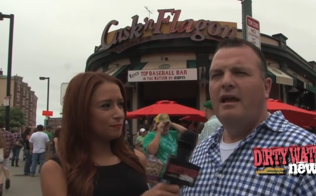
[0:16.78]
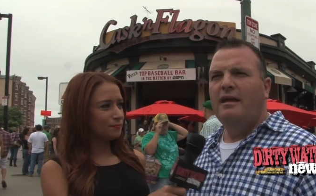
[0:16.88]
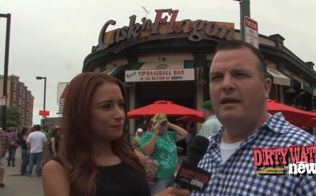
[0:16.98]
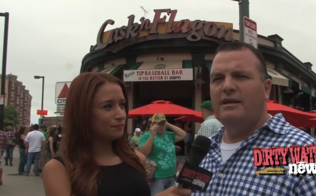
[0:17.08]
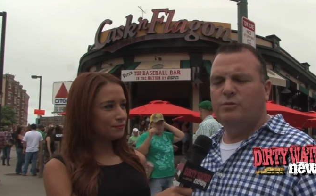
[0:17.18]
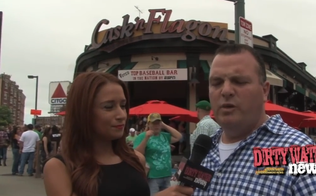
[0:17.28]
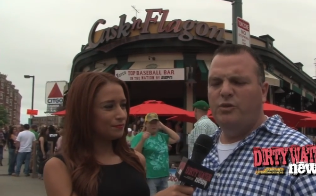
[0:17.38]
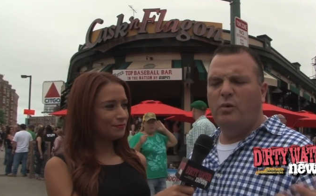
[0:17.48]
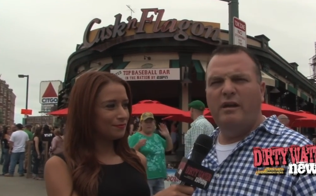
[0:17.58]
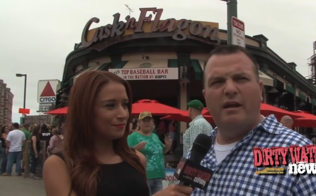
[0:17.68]
Speaker 1: Yes, we just
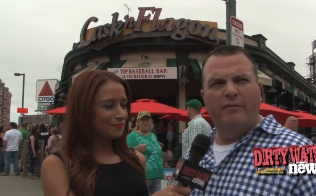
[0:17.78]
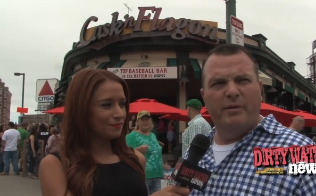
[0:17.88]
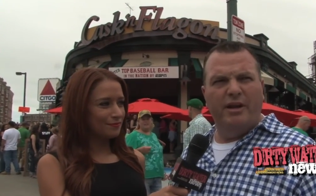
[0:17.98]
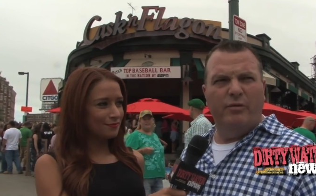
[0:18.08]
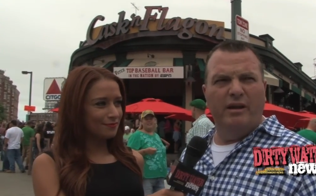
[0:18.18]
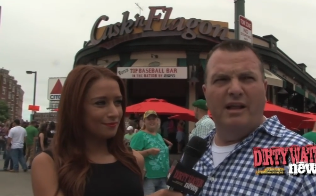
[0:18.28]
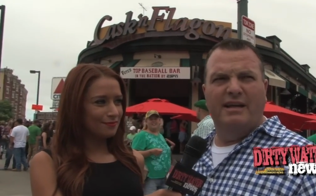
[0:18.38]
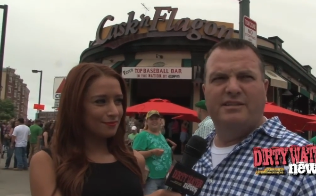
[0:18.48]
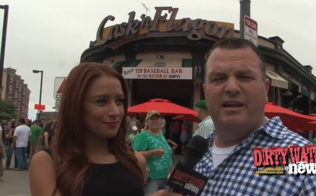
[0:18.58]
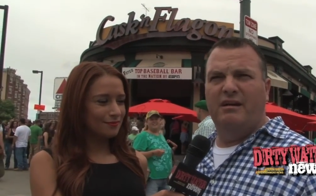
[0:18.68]
want everybody to
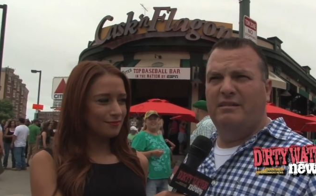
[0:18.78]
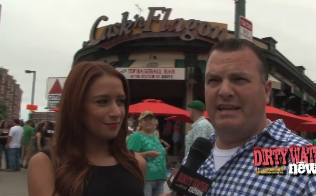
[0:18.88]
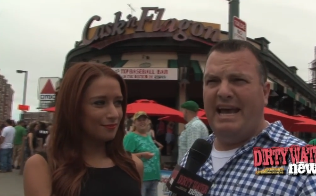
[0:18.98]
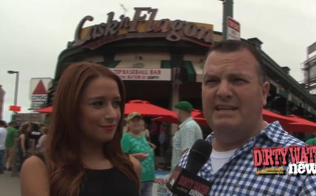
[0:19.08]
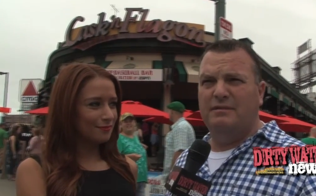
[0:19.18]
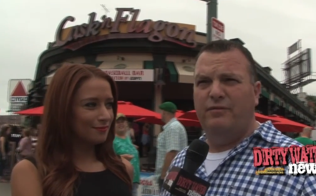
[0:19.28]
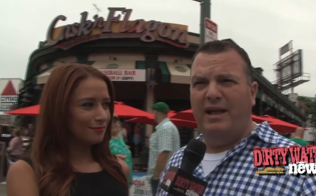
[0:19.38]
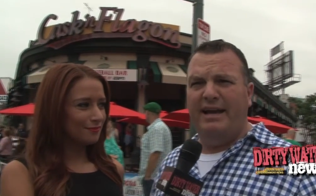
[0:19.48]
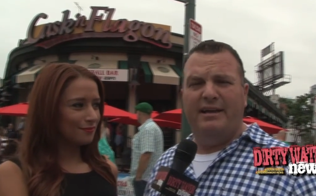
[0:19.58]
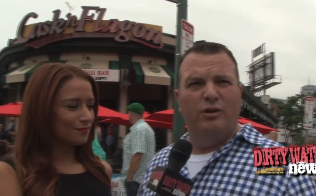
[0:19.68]
realize here at the Cask n'
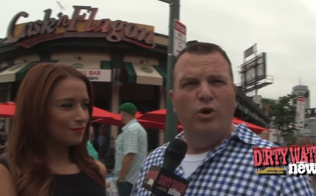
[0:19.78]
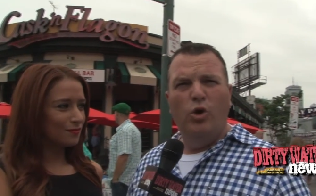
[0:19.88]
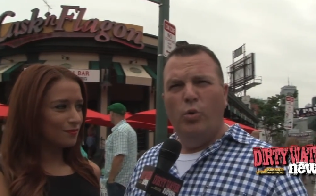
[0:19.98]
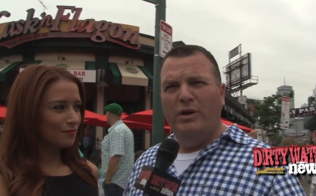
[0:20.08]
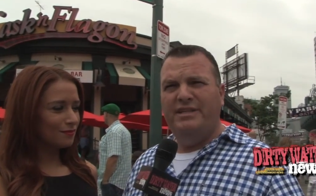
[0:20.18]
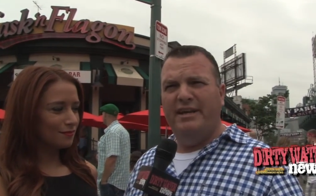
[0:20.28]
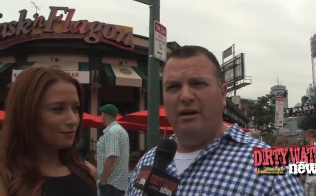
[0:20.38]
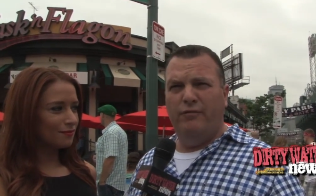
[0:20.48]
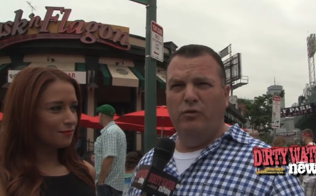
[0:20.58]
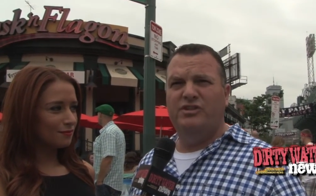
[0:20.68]
Flagon, we take our
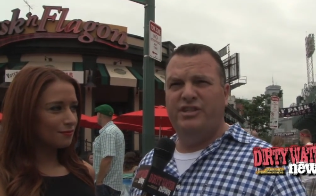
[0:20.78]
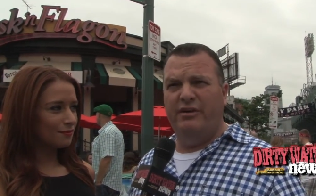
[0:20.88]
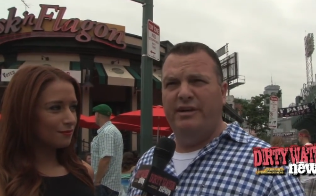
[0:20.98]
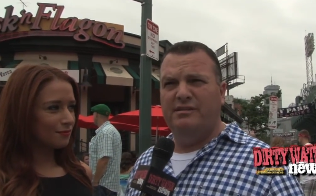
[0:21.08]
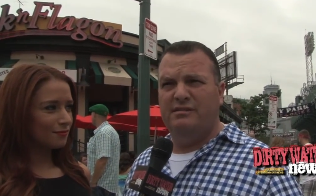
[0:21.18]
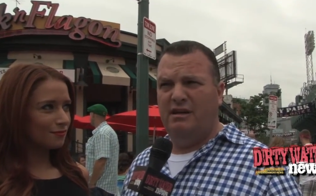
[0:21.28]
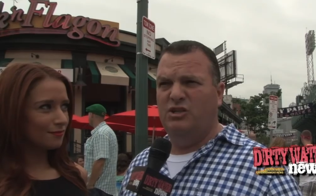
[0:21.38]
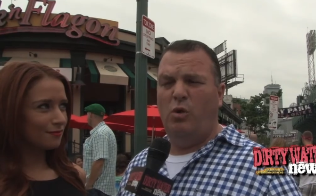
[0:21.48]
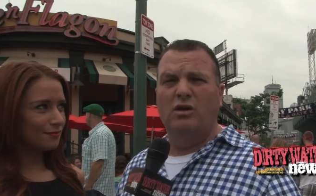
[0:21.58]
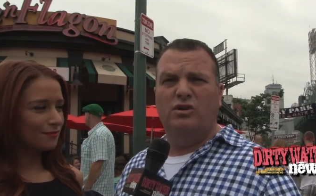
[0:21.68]
food serious as
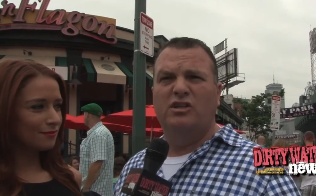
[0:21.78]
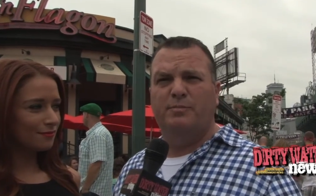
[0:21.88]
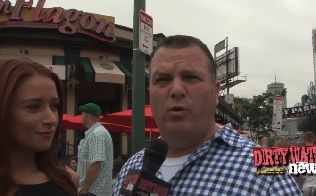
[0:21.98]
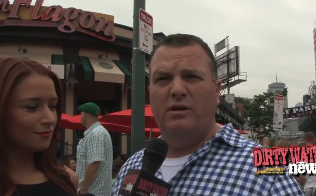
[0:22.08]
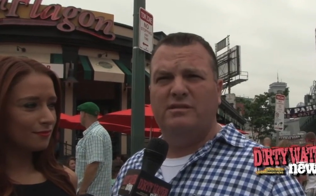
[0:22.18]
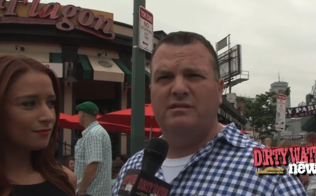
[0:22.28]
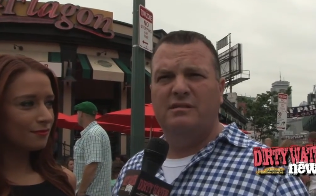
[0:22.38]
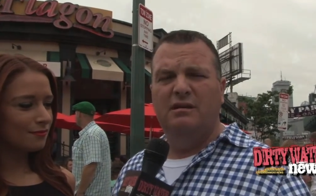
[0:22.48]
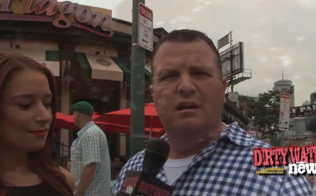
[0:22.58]
well as our sports.